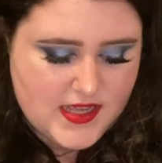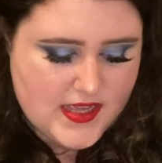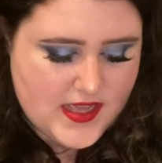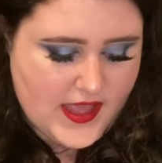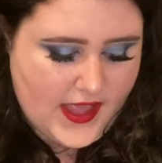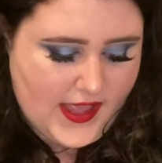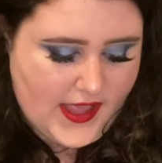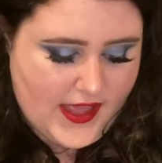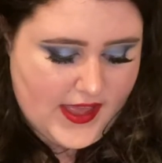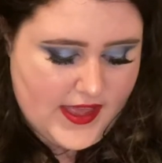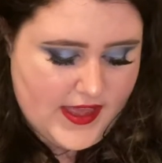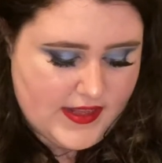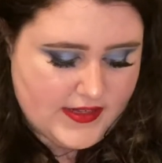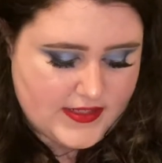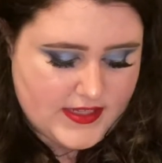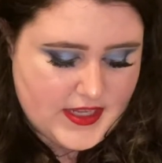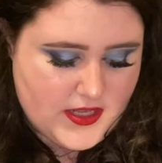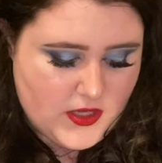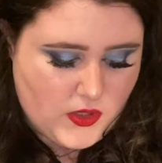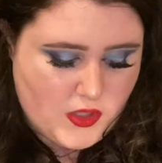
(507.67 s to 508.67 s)
And
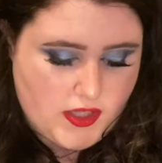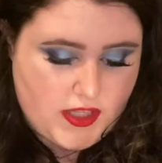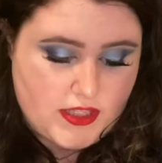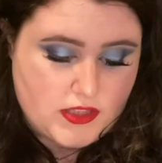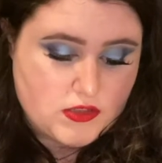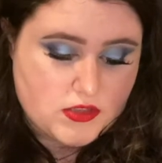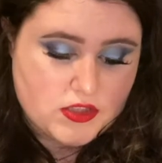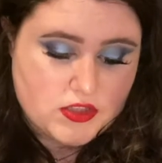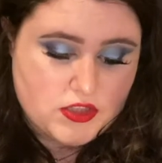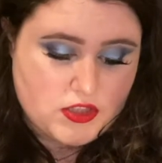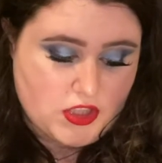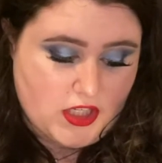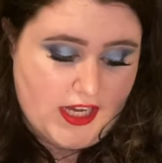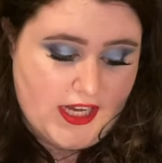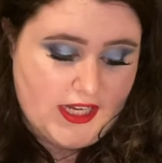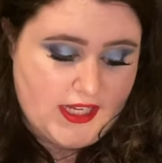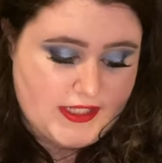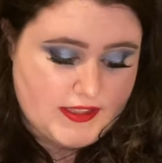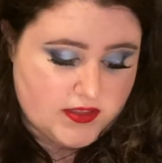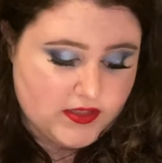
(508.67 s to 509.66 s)
it looked
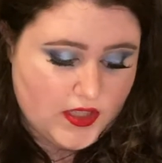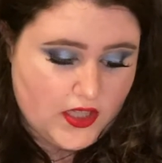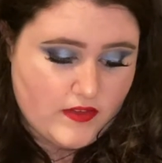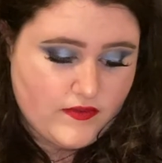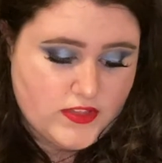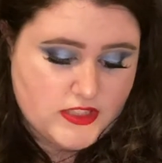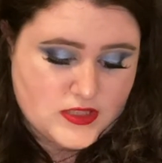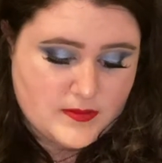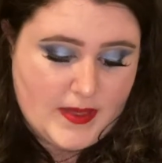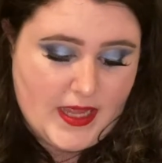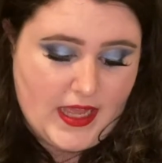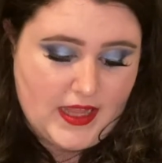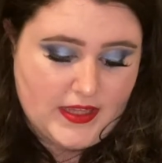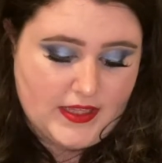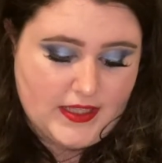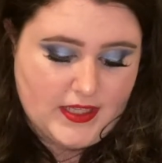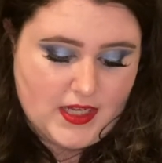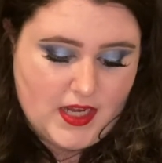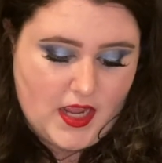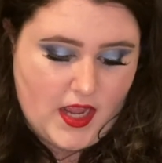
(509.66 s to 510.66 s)
great. I love this
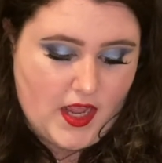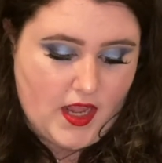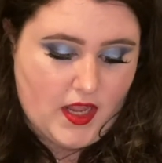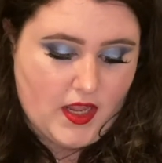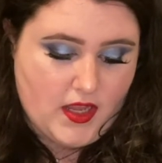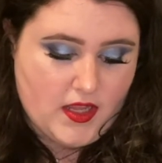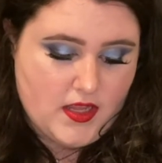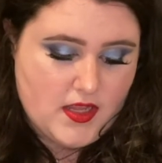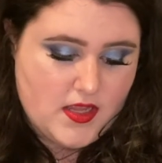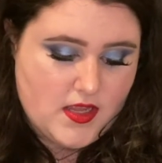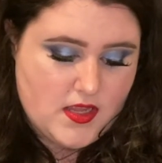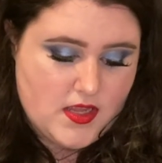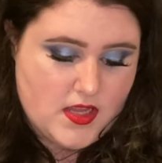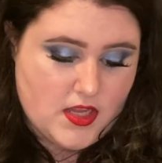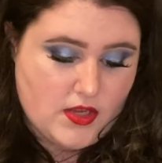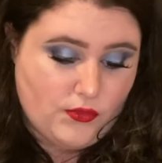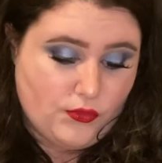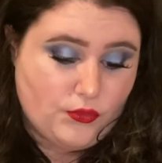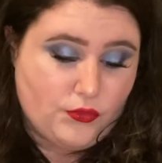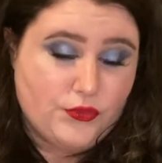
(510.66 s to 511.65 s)
palette.
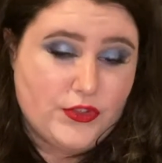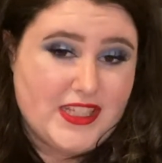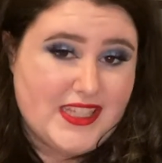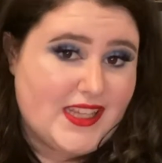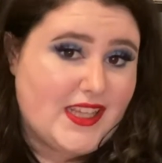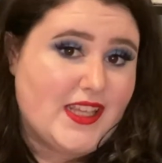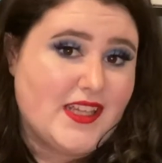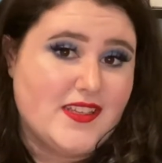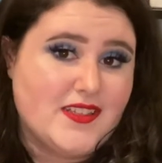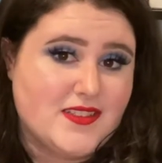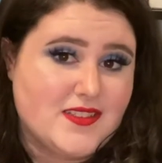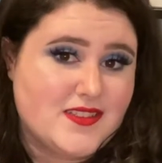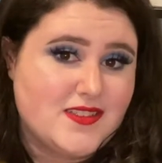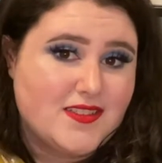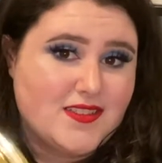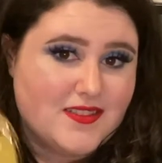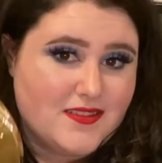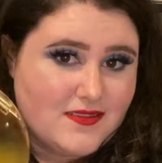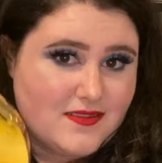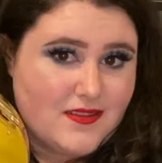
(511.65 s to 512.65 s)
It really
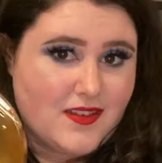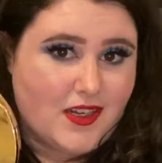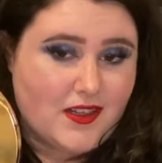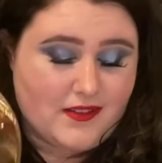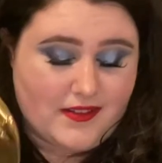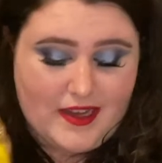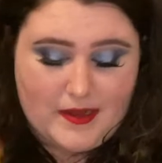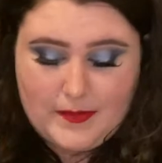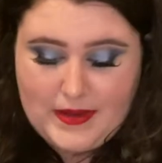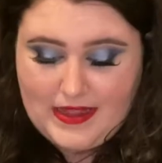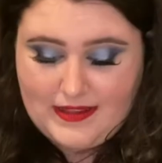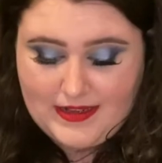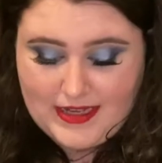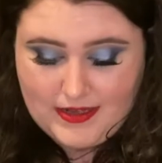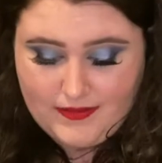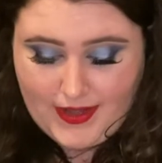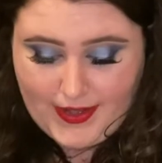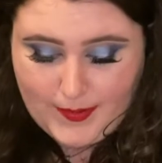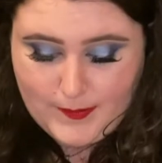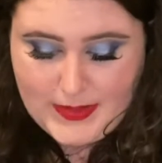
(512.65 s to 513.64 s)
is a great palette. I
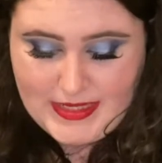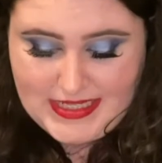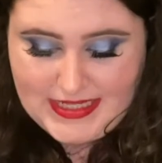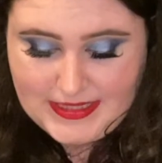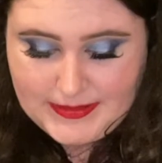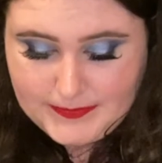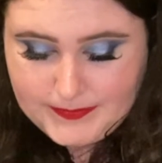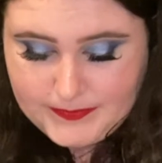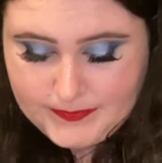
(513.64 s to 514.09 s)
recommend it.